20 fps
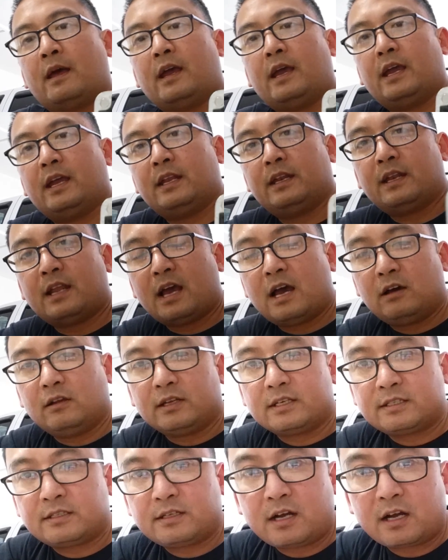And now
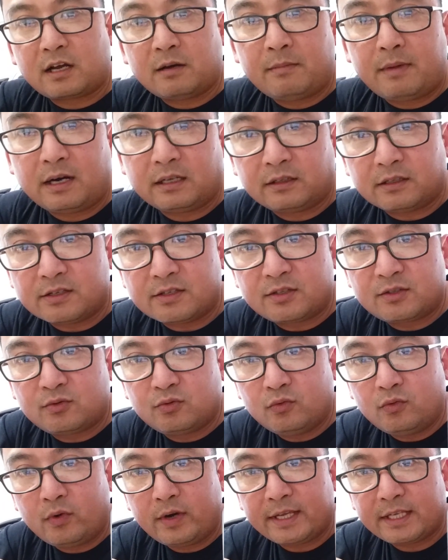let's talk about the
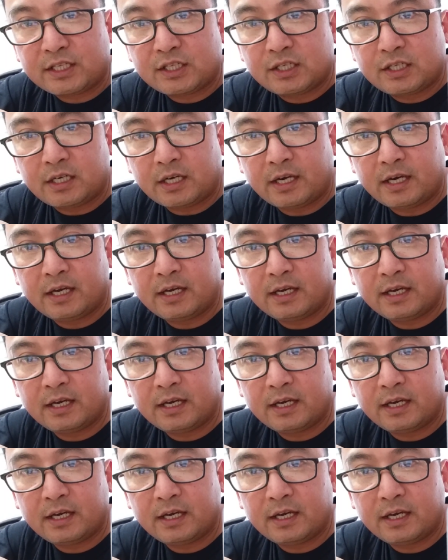switch.